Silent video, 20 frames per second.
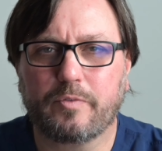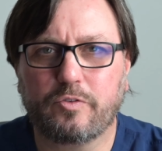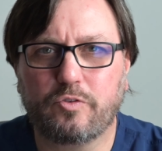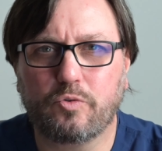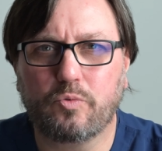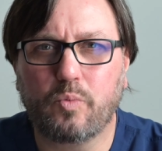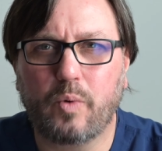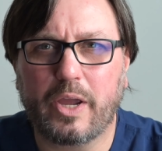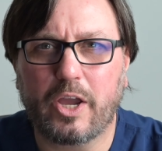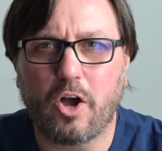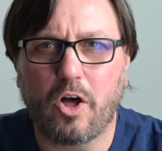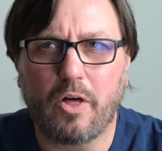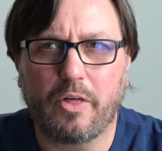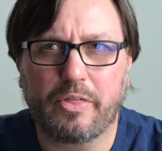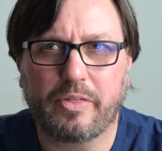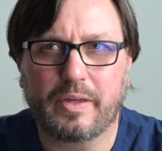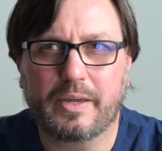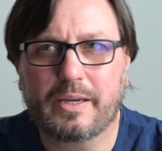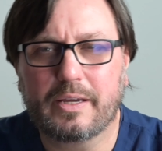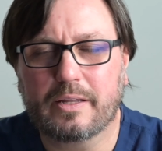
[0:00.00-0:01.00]
do we all
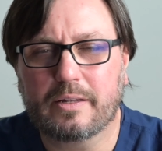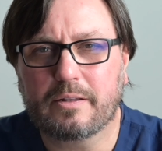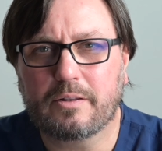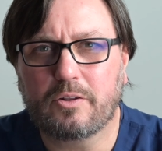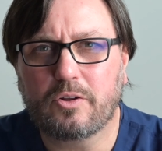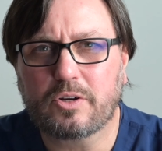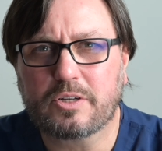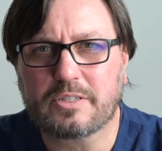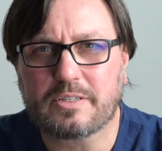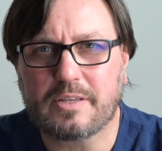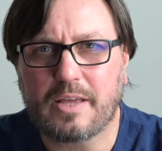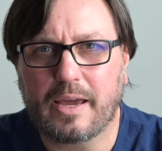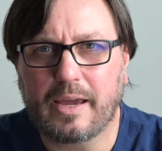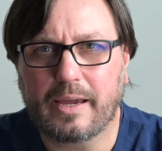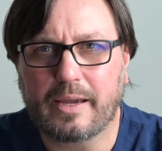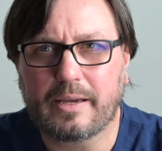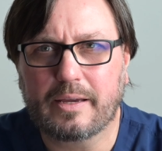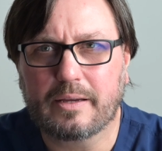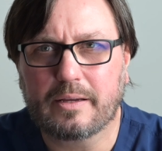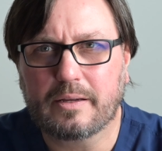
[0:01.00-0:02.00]
think it looks
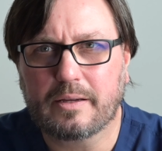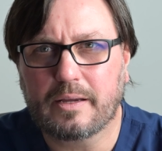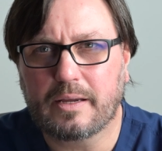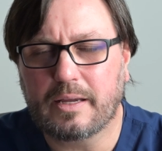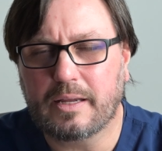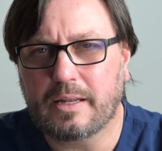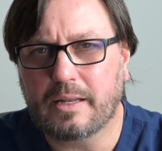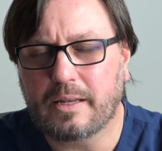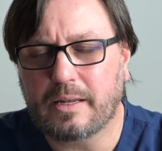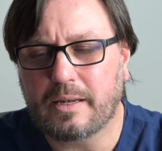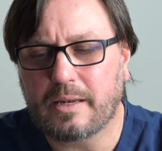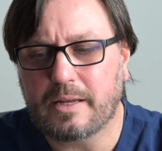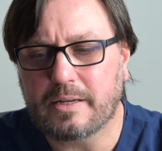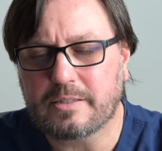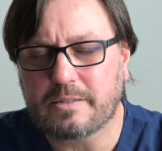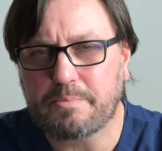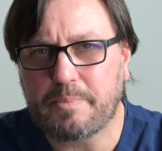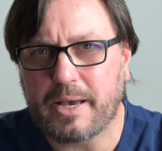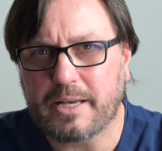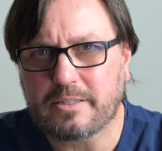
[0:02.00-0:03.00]
like in
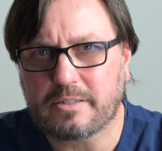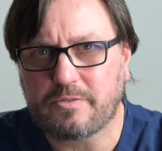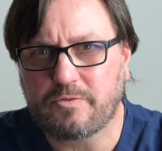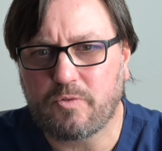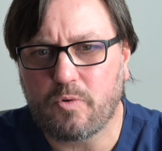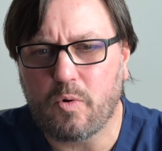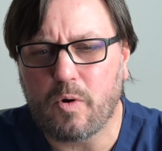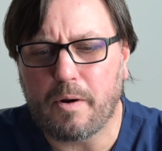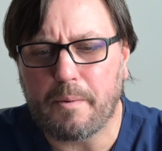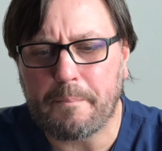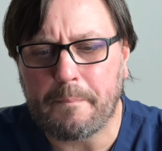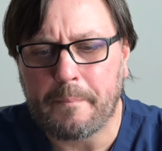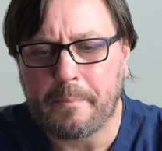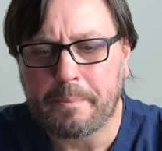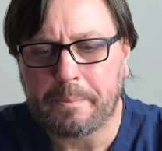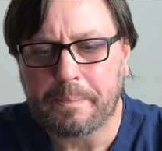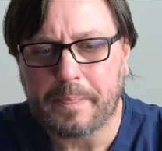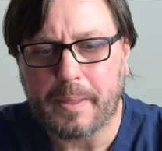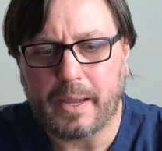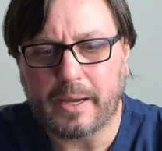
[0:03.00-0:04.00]
its best form.
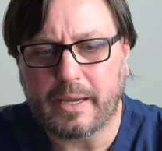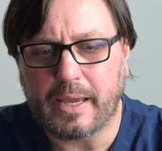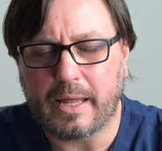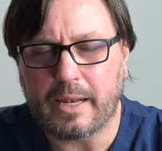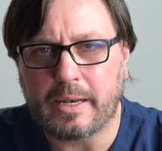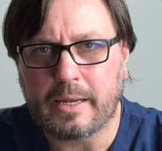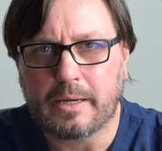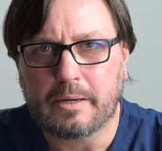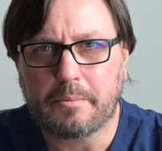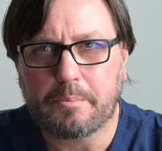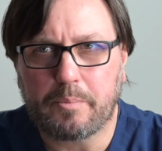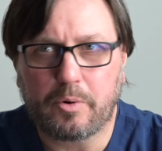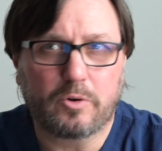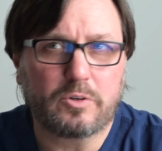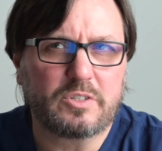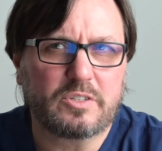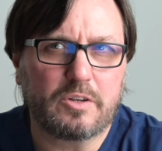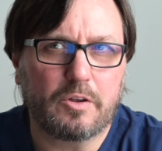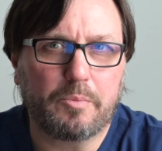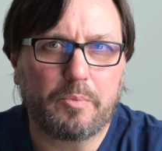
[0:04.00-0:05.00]
Again,
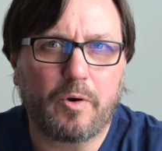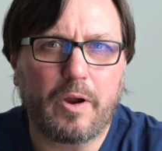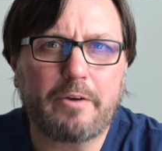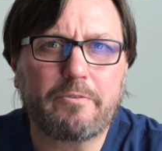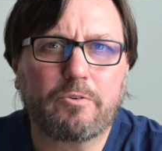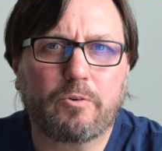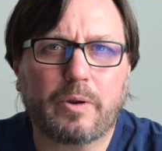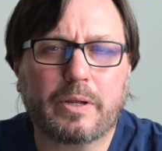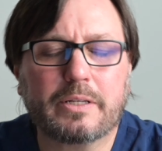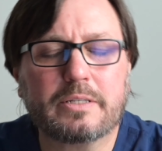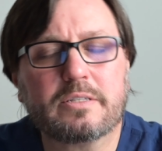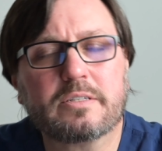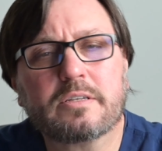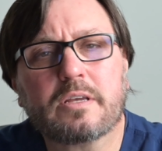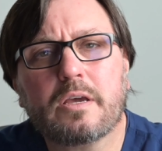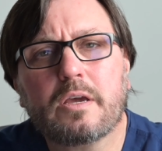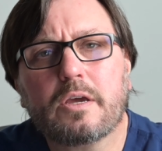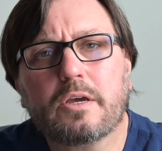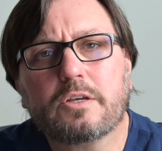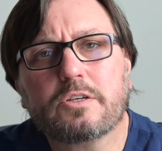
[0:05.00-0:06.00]
personal preference.
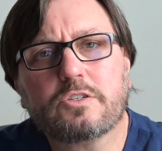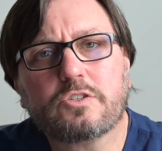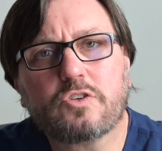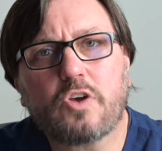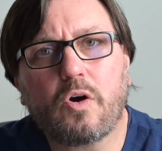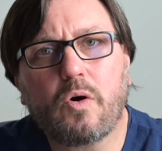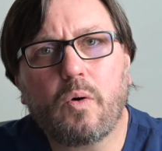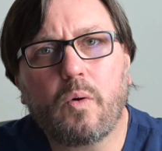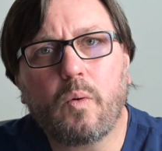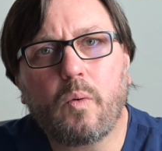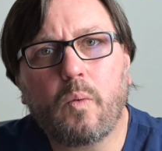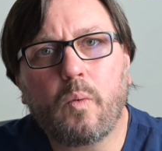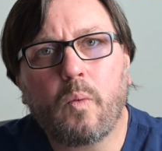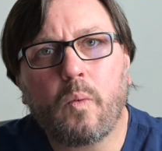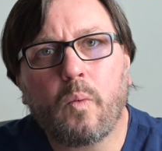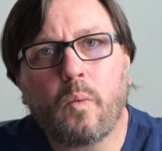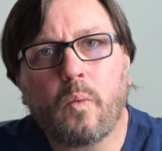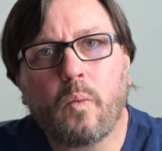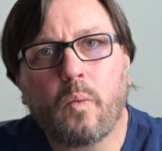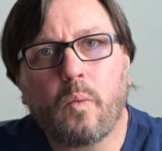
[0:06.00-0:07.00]
So
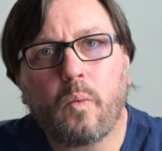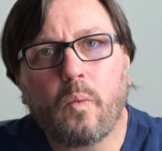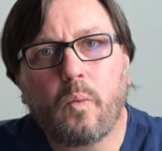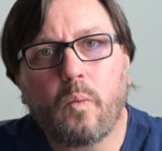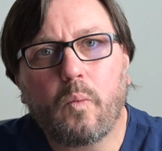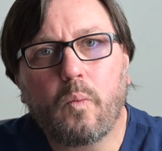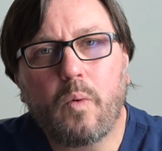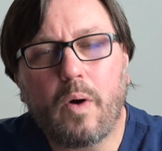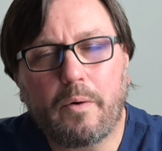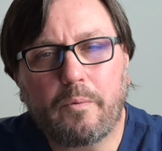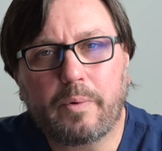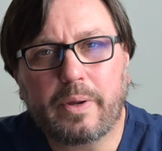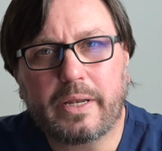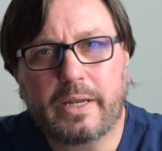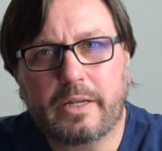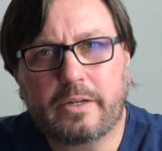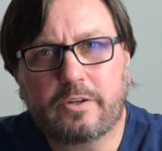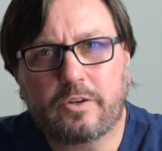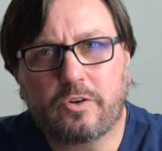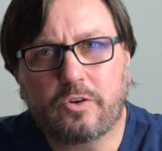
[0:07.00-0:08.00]
what we
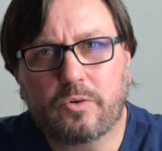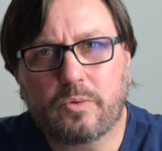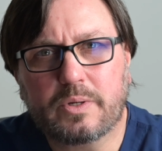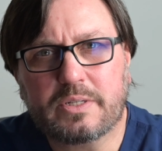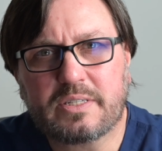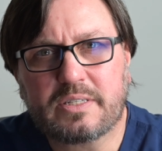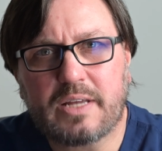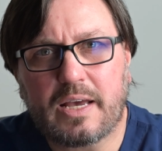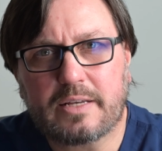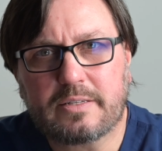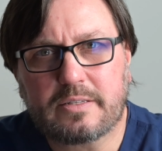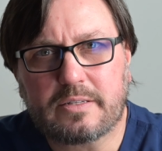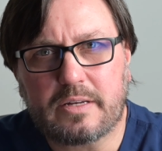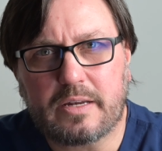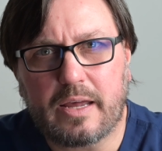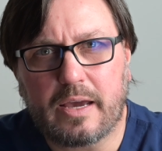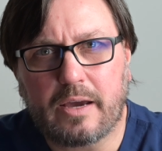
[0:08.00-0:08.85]
need to do is test it